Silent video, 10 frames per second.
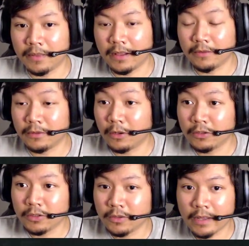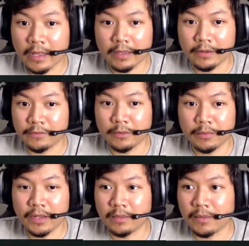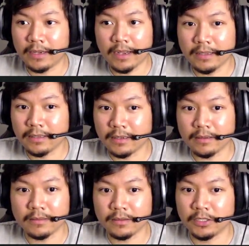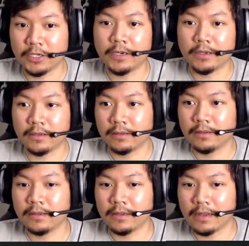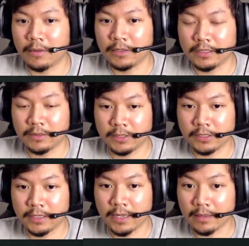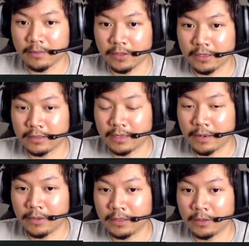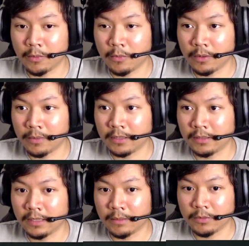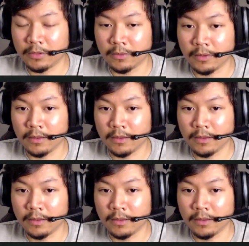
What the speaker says: If you plan to make content, share it. I want to see what you got because I want to know more about this game too,